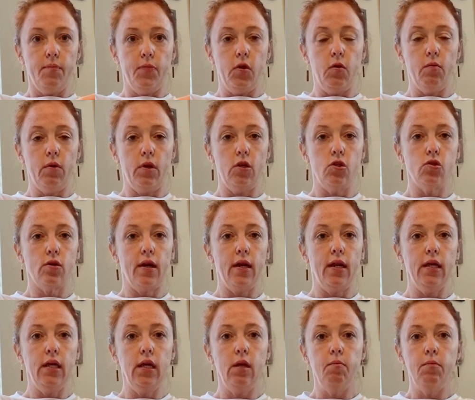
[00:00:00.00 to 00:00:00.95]
You wanna try
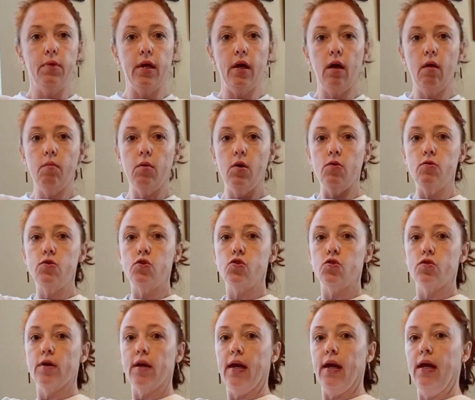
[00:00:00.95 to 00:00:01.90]
to keep the elbow
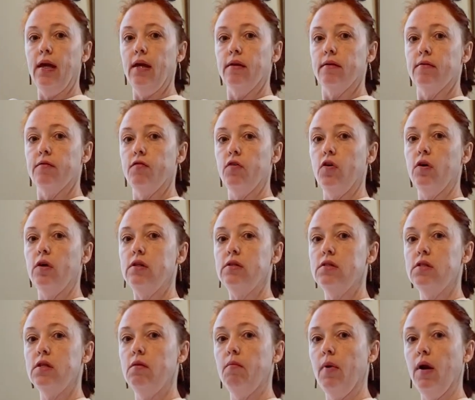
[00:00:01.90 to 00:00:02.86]
straight. You can
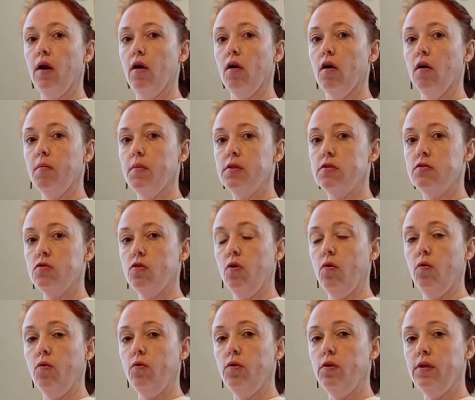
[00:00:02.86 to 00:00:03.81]
see my arm is
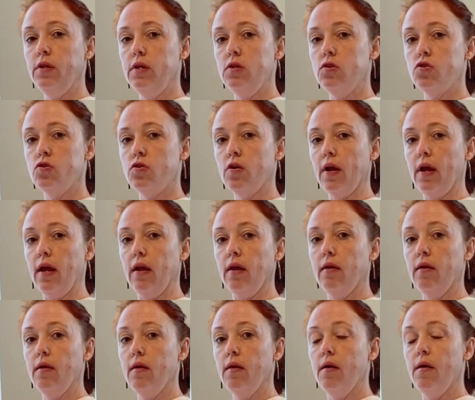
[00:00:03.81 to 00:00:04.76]
totally
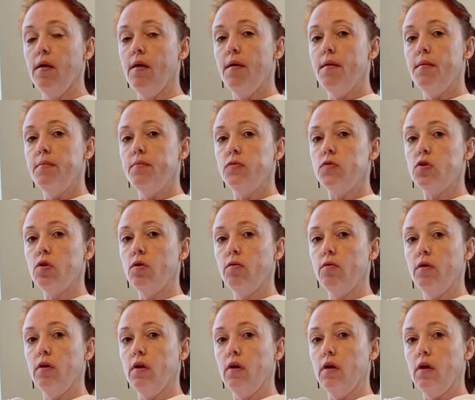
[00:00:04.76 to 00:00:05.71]
straight.
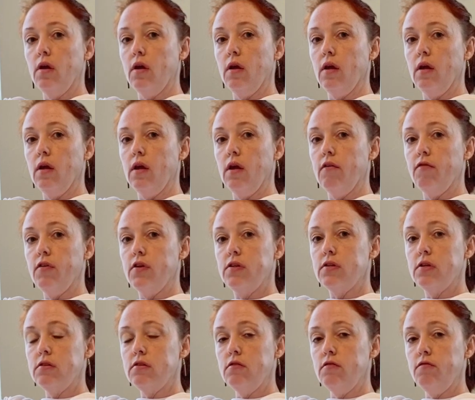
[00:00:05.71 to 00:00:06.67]
So if it
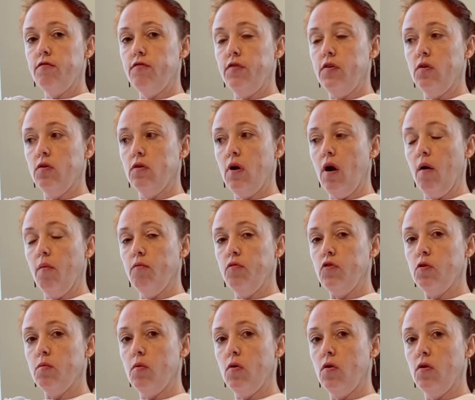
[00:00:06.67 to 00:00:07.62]
doesn't feel
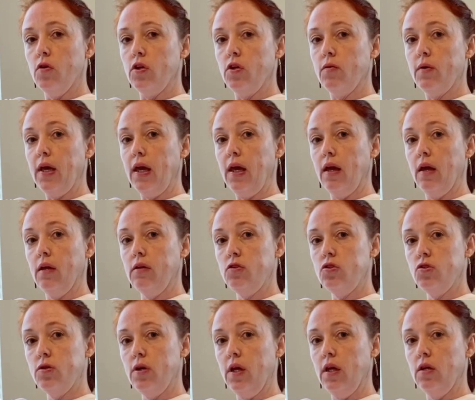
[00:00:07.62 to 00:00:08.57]
comfortable, you can't
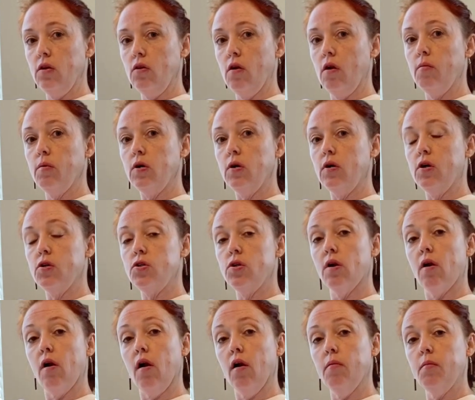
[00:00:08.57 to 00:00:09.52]
straighten your elbow because
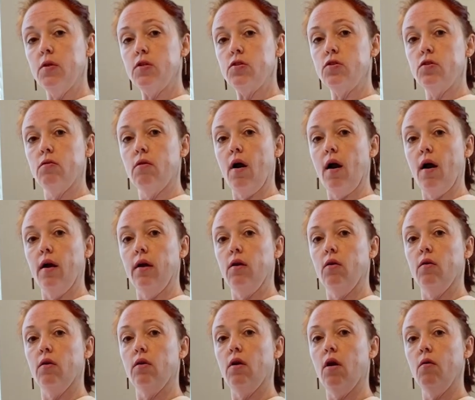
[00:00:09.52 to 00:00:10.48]
your arm is too high,
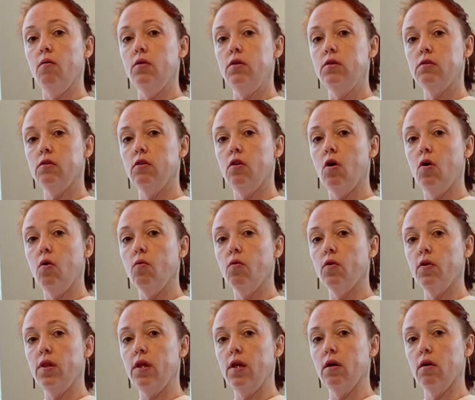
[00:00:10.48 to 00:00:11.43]
you can always
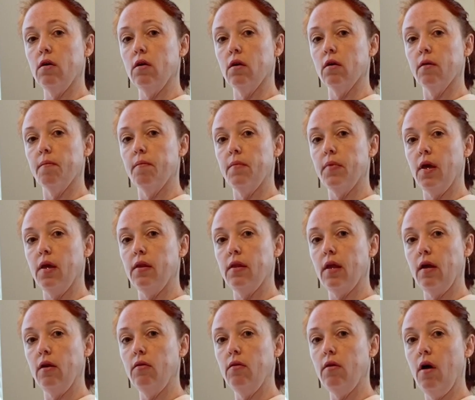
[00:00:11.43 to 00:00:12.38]
lower the arm and
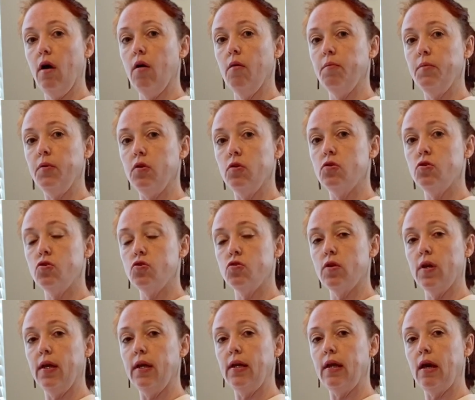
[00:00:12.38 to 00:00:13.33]
that'll help you to
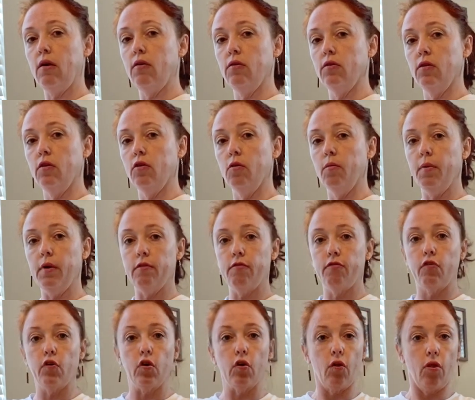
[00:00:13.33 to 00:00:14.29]
straighten out a little
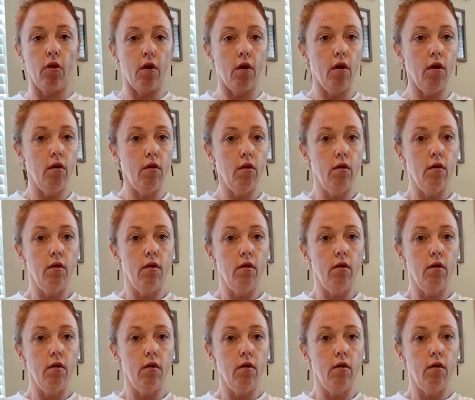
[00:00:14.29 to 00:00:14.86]
bit further.